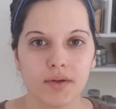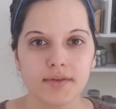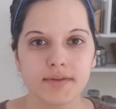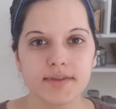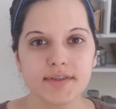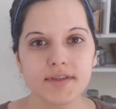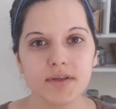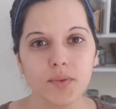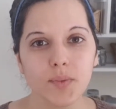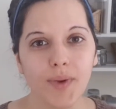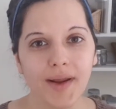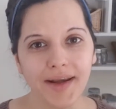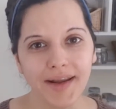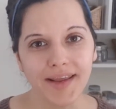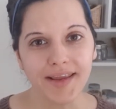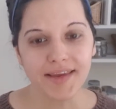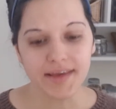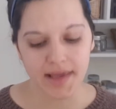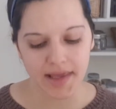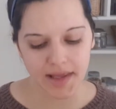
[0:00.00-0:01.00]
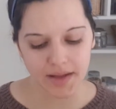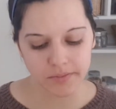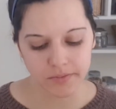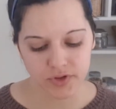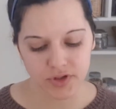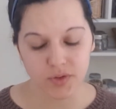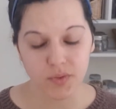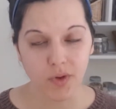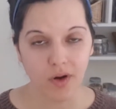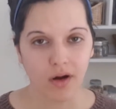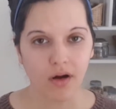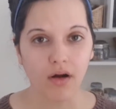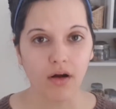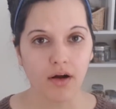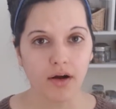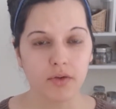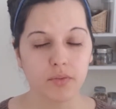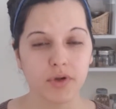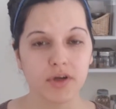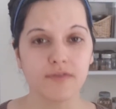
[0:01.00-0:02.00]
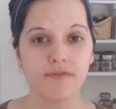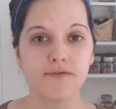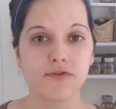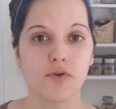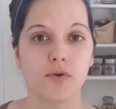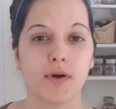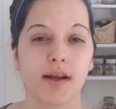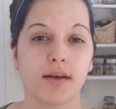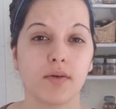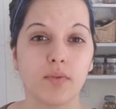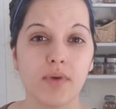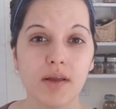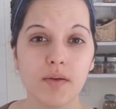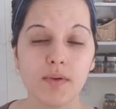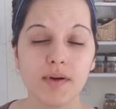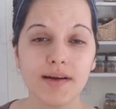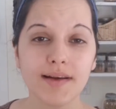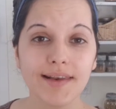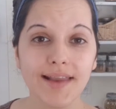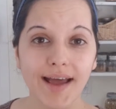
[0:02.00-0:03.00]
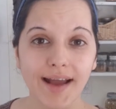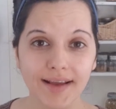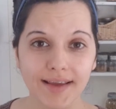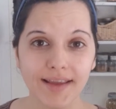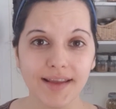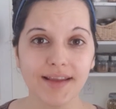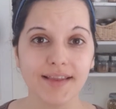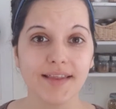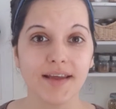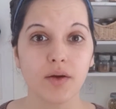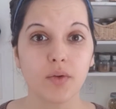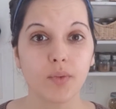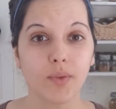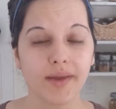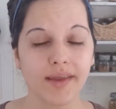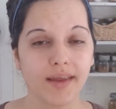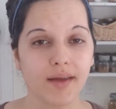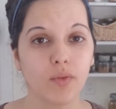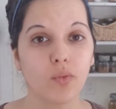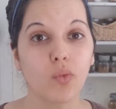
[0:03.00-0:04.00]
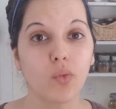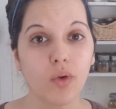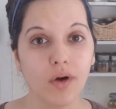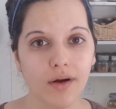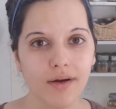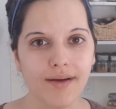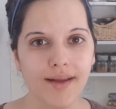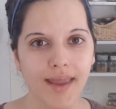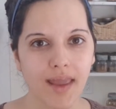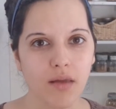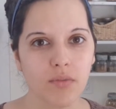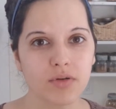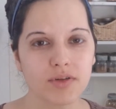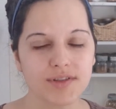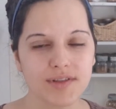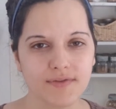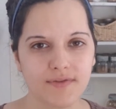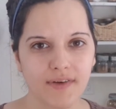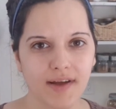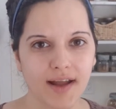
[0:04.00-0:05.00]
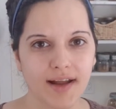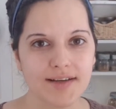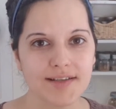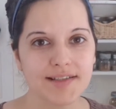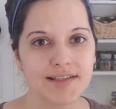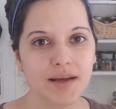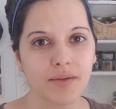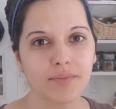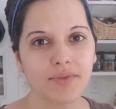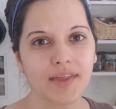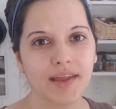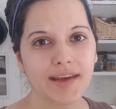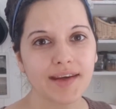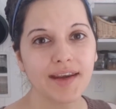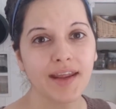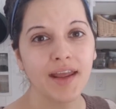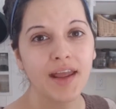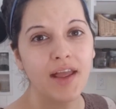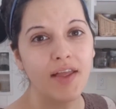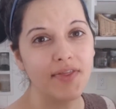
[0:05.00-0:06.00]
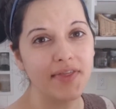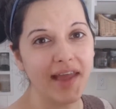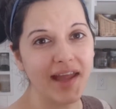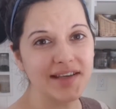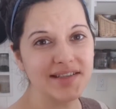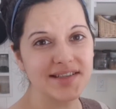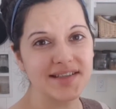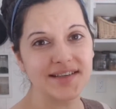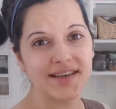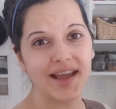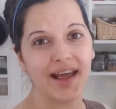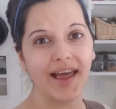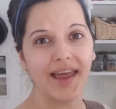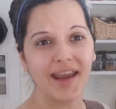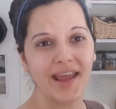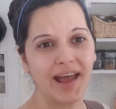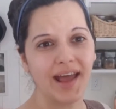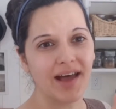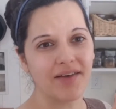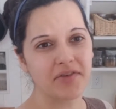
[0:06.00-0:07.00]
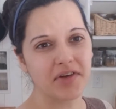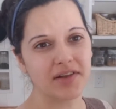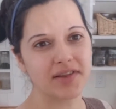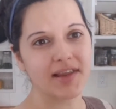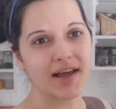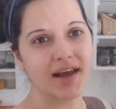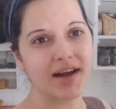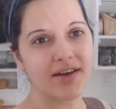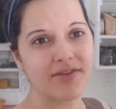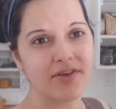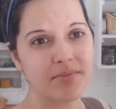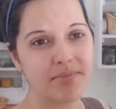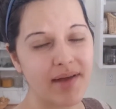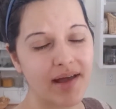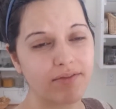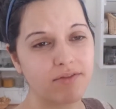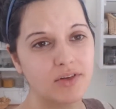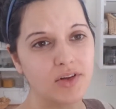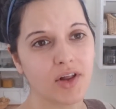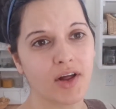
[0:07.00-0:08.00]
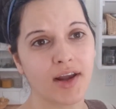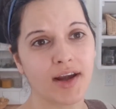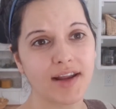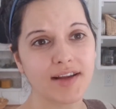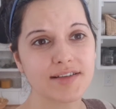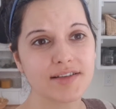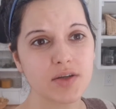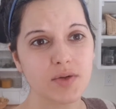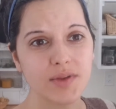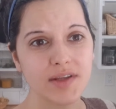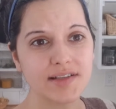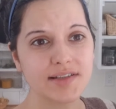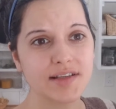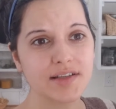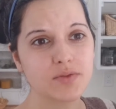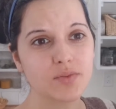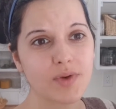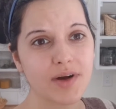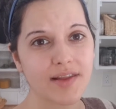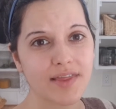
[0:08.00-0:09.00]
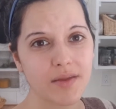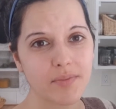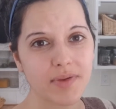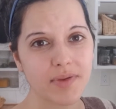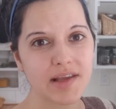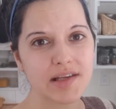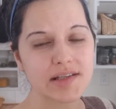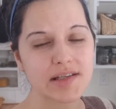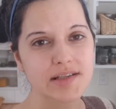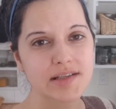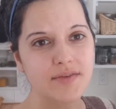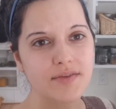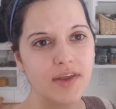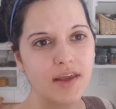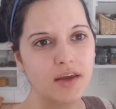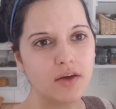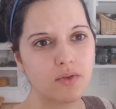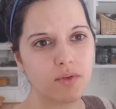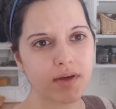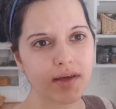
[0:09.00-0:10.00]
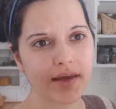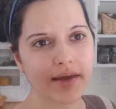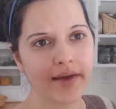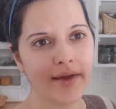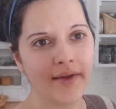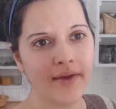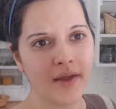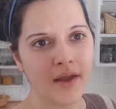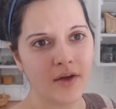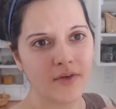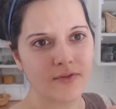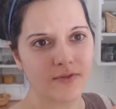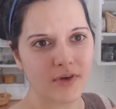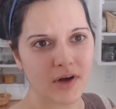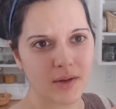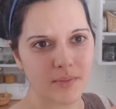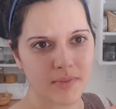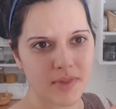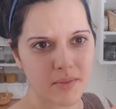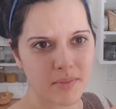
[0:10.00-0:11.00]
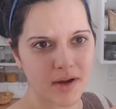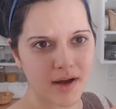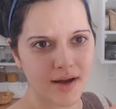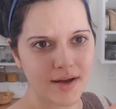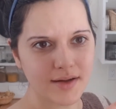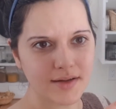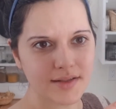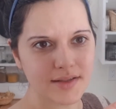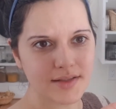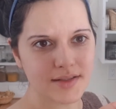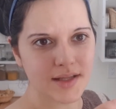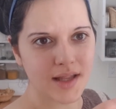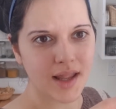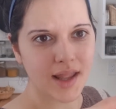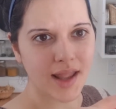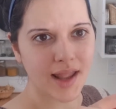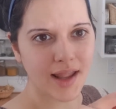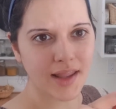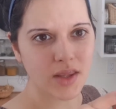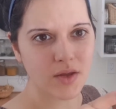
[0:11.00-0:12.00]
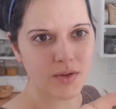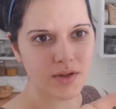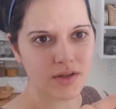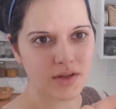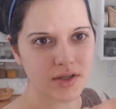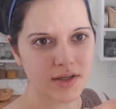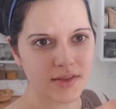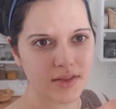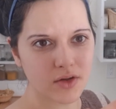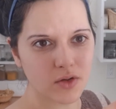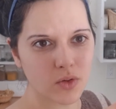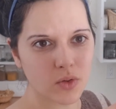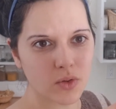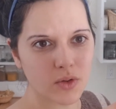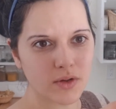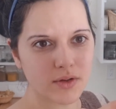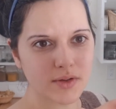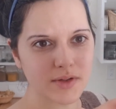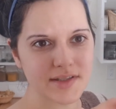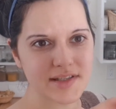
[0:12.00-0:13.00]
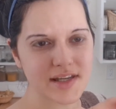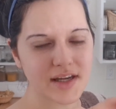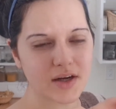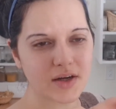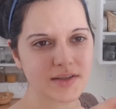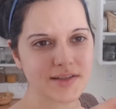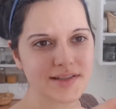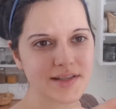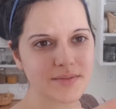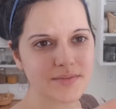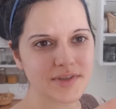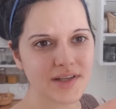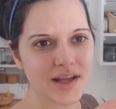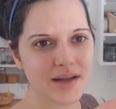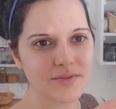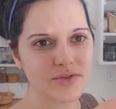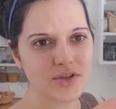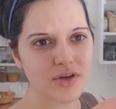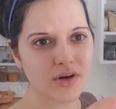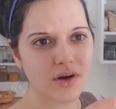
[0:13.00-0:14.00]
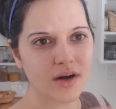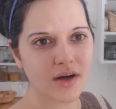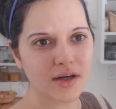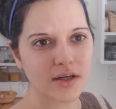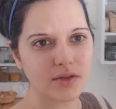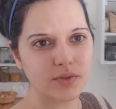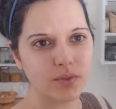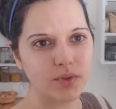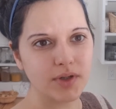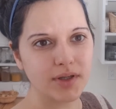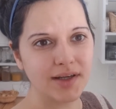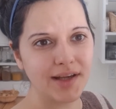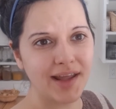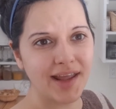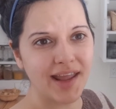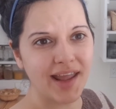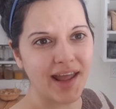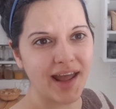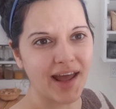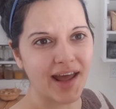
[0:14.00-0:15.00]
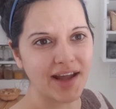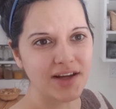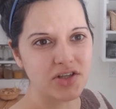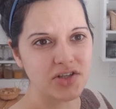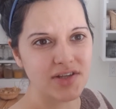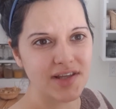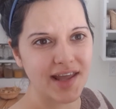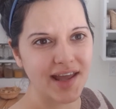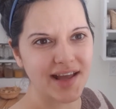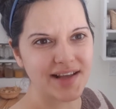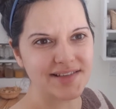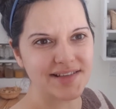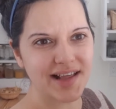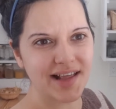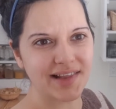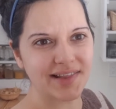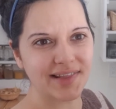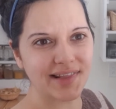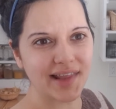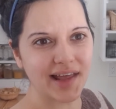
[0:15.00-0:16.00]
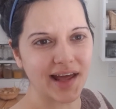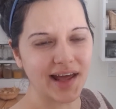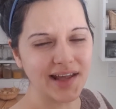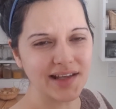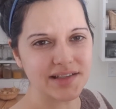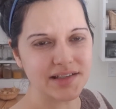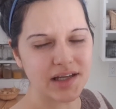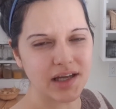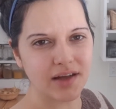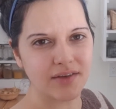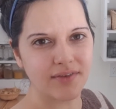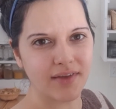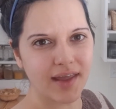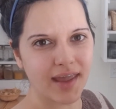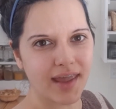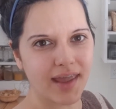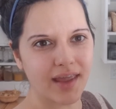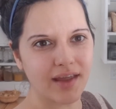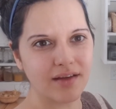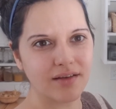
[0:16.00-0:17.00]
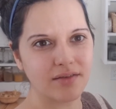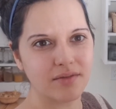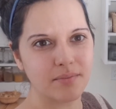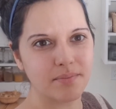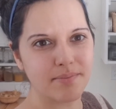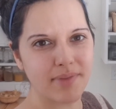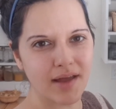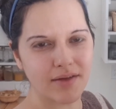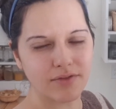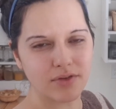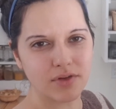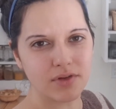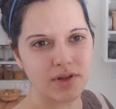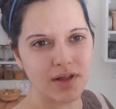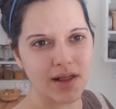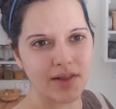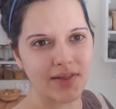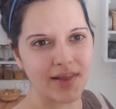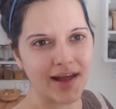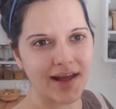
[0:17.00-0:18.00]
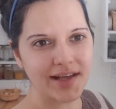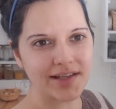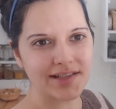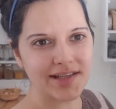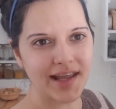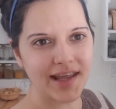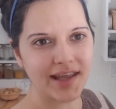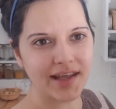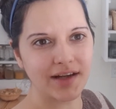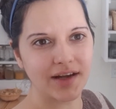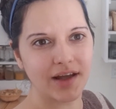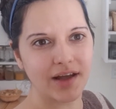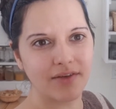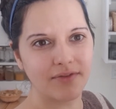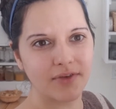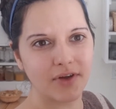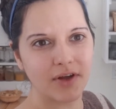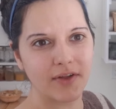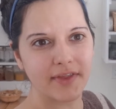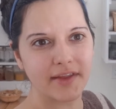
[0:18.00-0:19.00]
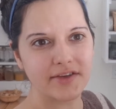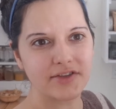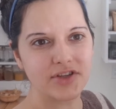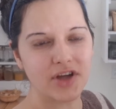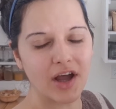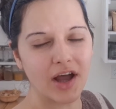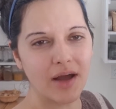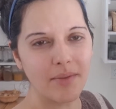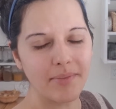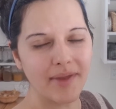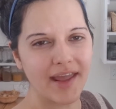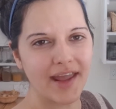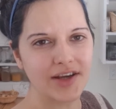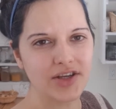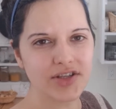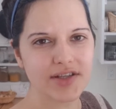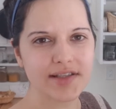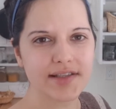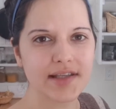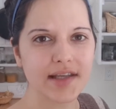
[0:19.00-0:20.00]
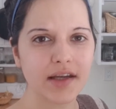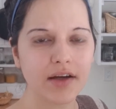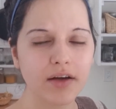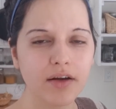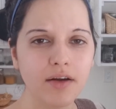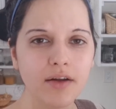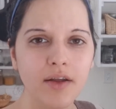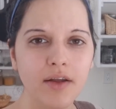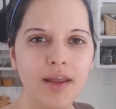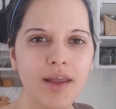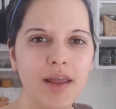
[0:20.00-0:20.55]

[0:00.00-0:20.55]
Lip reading: So when it came to our hardwood flooring, we were lucky that we were able to find something that did not have a lot of a bevel on it. So this is one of the pieces of hickory from the box. And you can look at the corners here. Sometimes your hardwood actually has a lot of a bevel, a lot taken off on the top edges here,